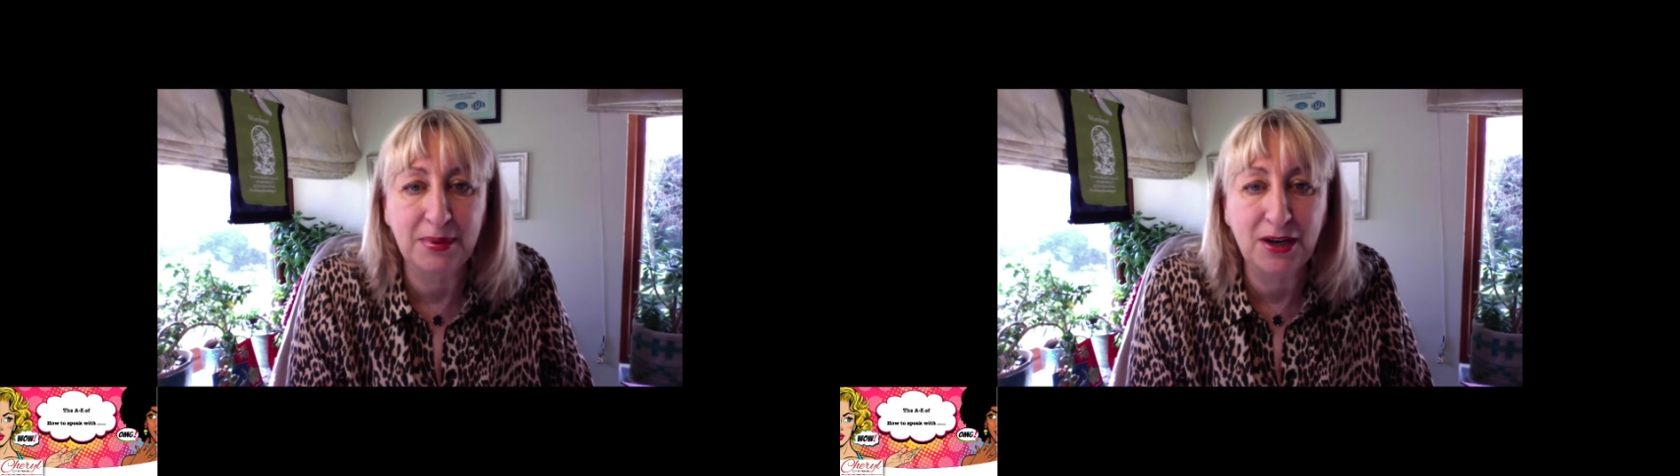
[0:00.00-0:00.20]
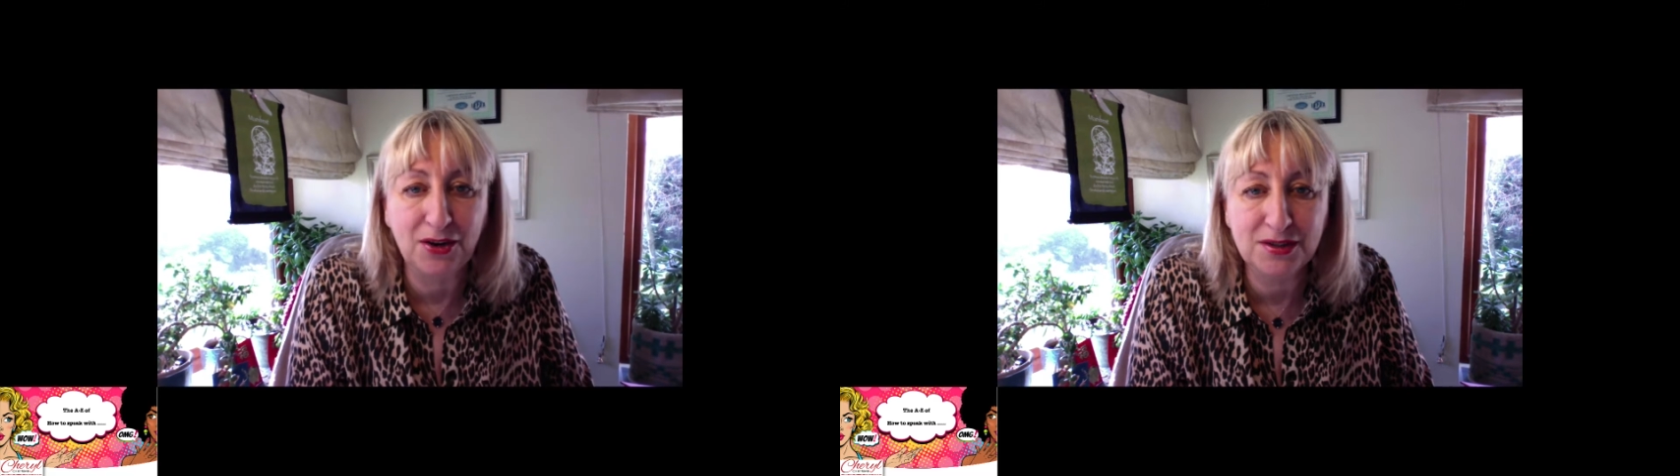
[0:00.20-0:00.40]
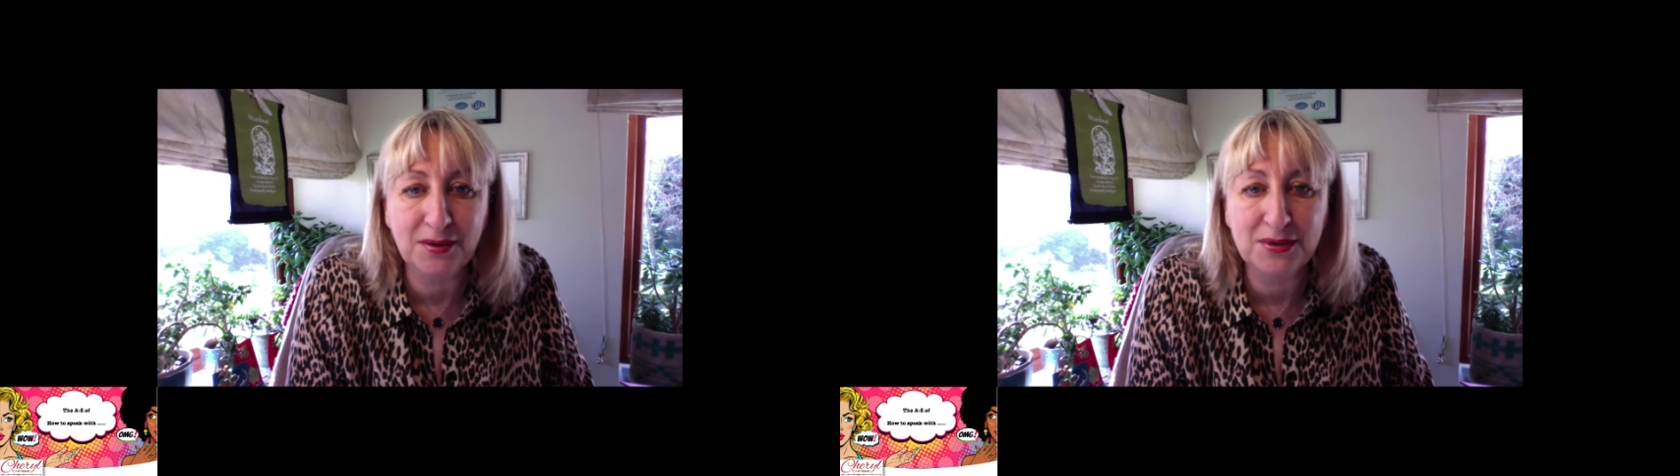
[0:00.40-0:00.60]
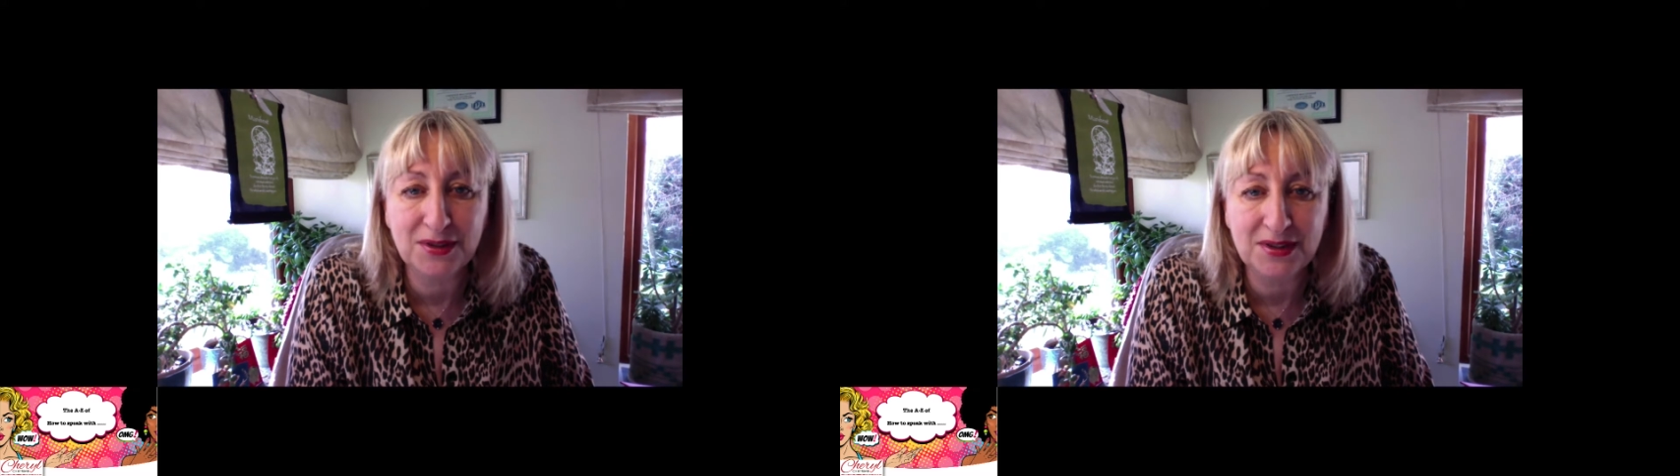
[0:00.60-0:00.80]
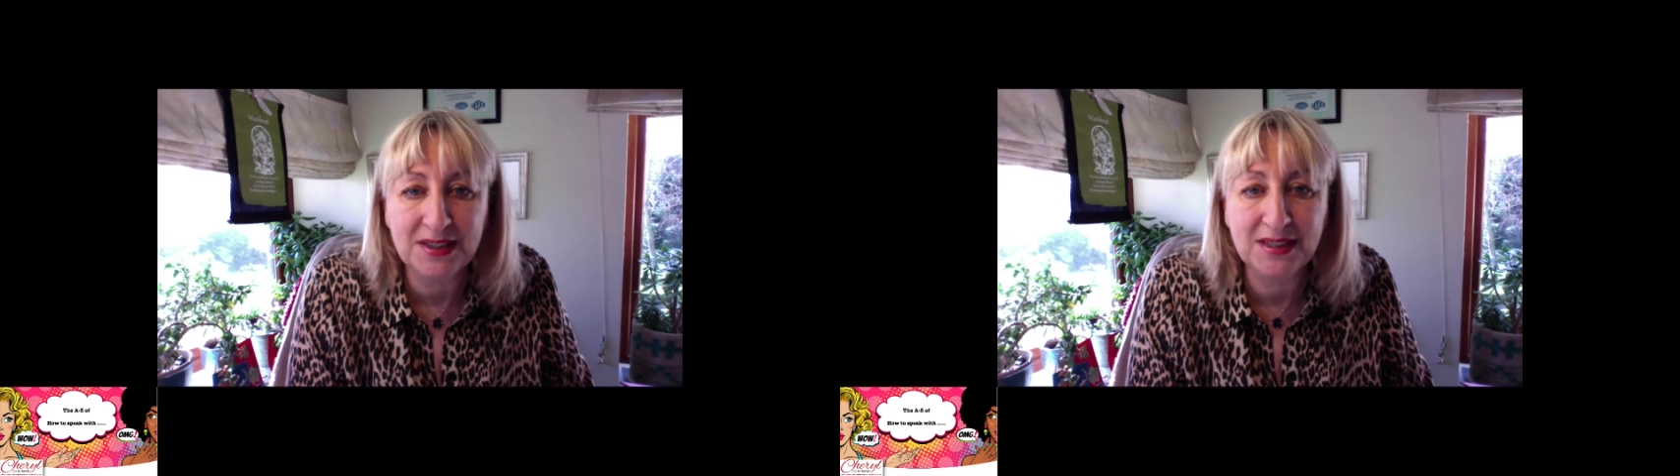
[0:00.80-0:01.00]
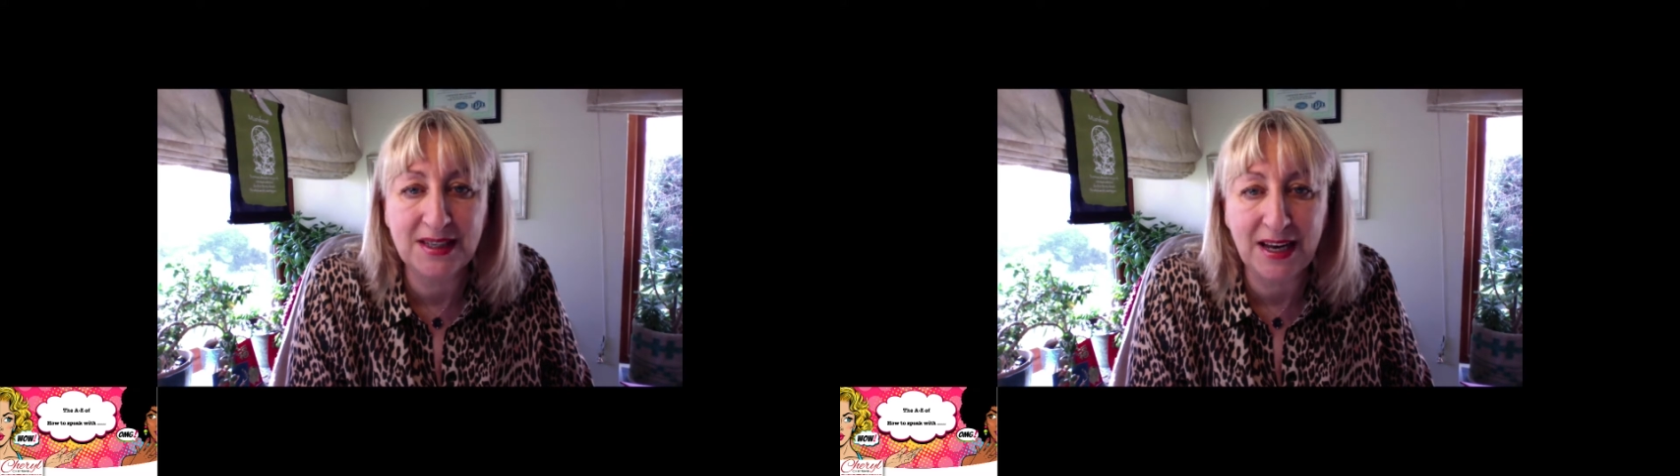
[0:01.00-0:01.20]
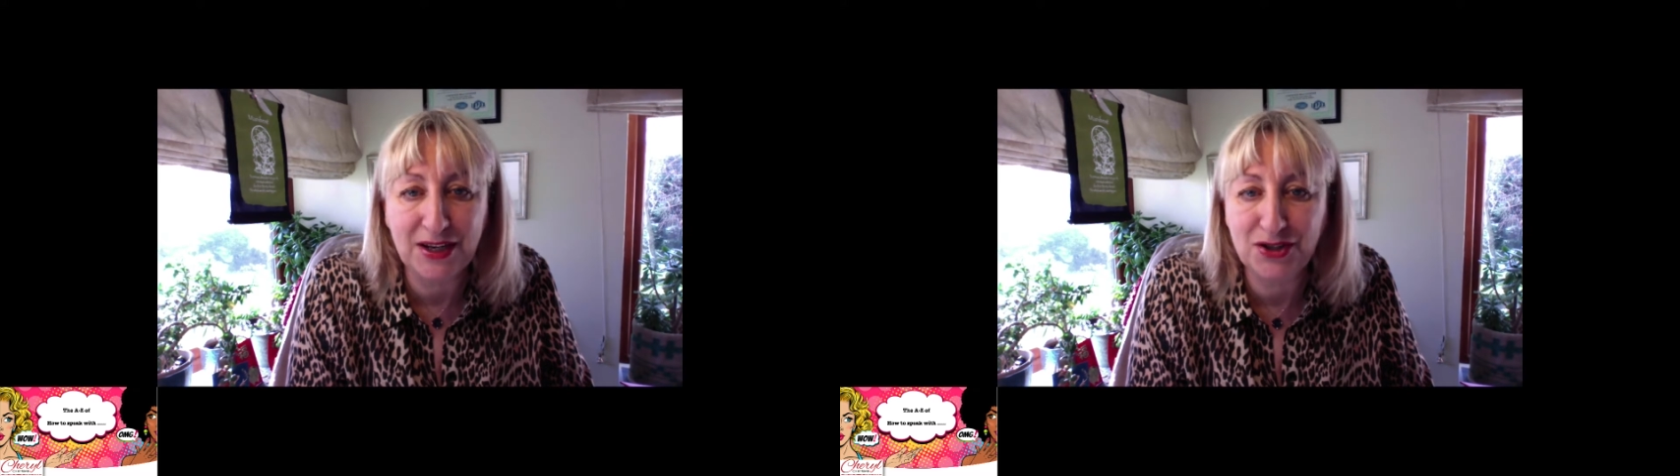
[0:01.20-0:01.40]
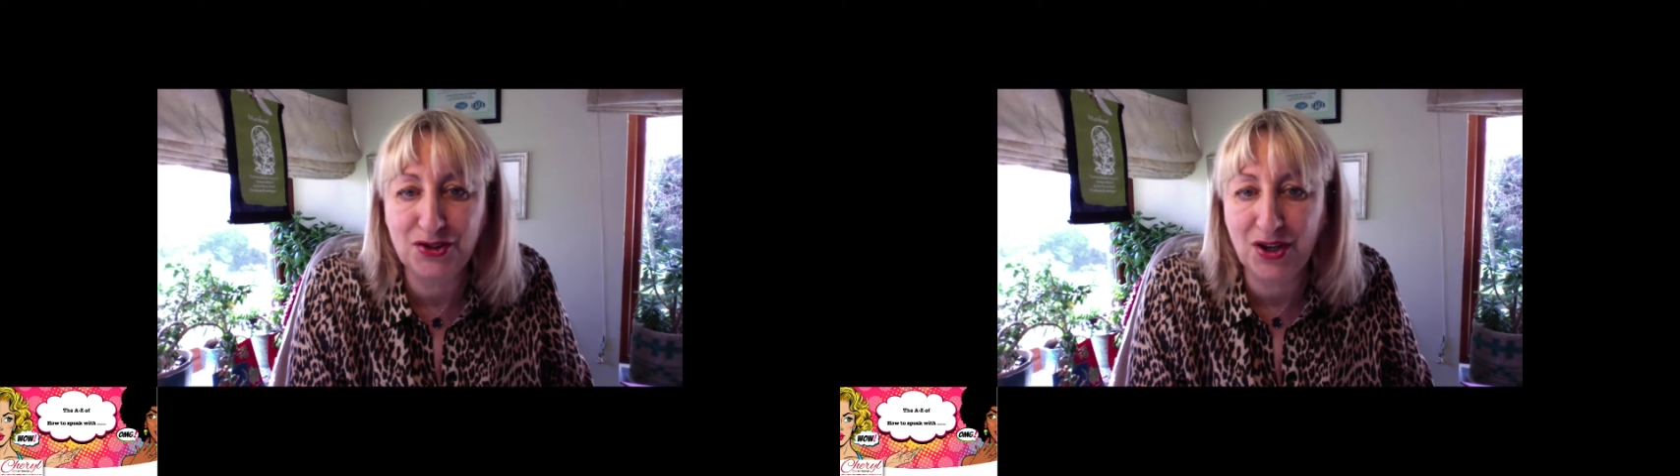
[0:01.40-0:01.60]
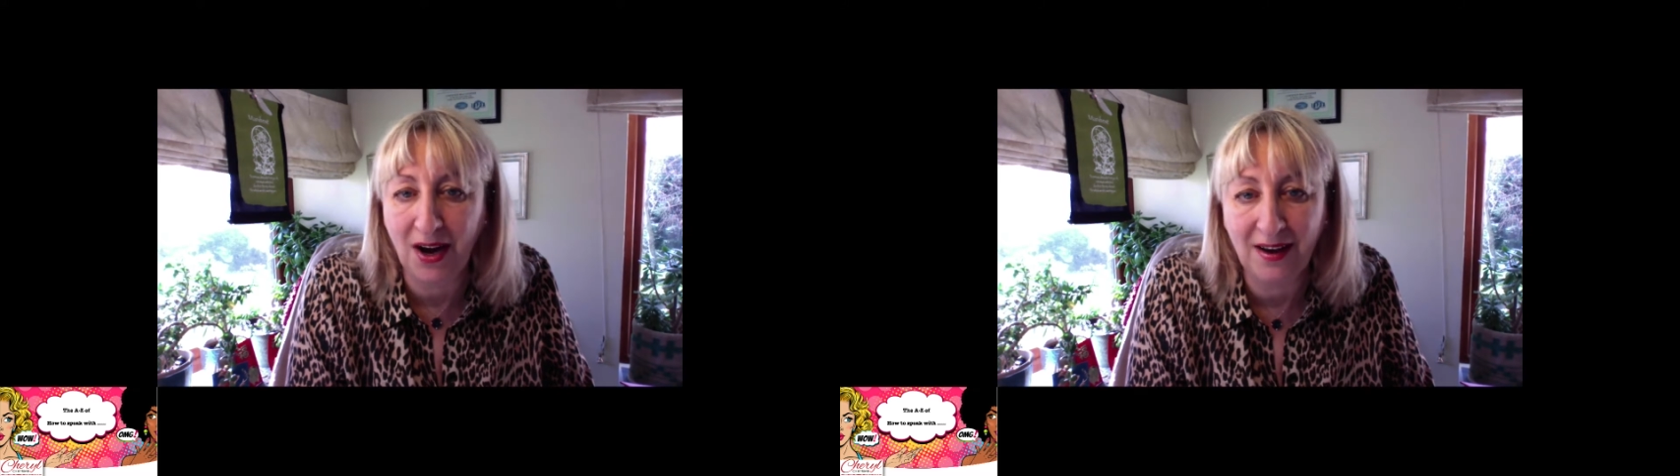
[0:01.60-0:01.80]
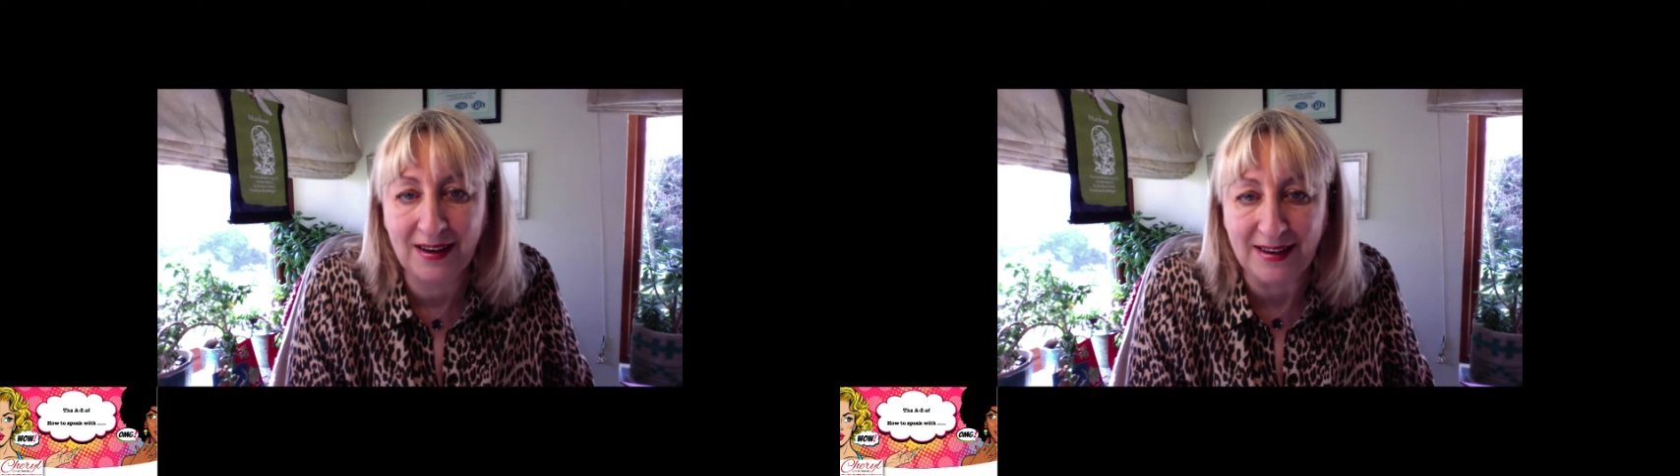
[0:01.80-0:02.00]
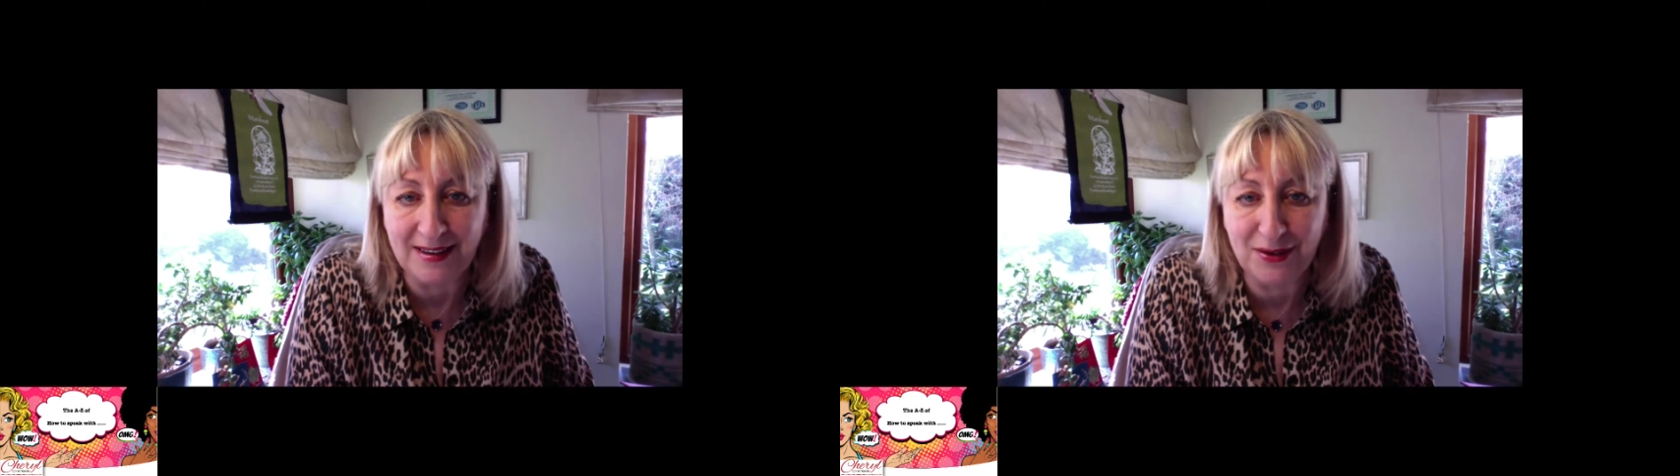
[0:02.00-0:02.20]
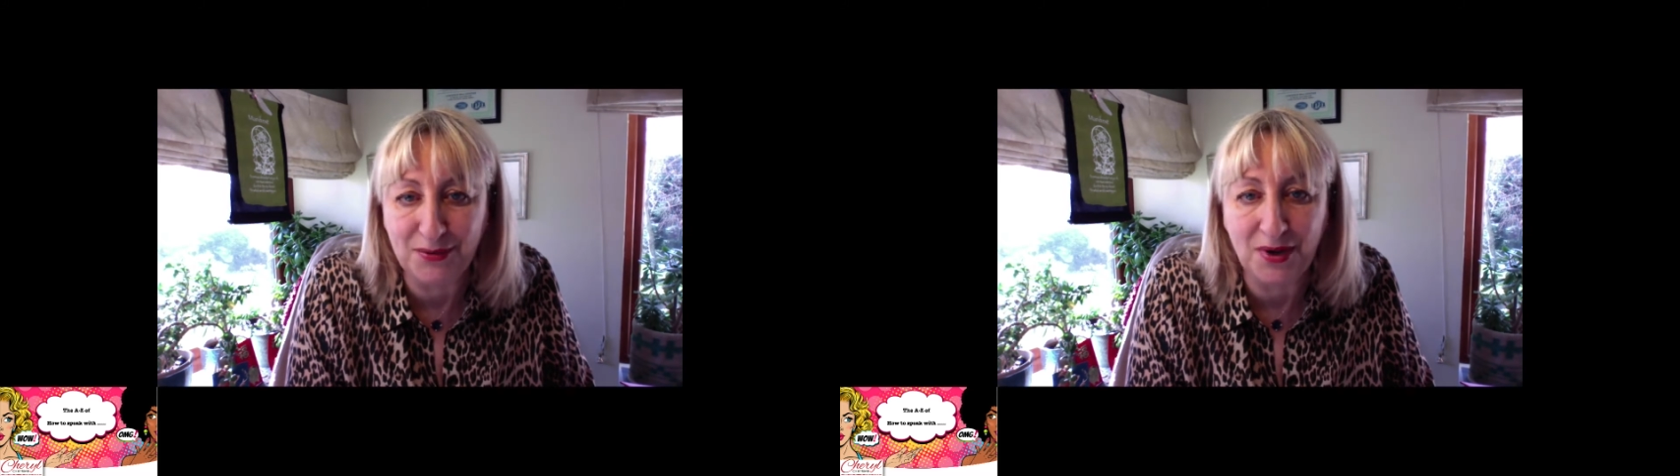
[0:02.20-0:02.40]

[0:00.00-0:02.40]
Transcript: because I was on stage, darling,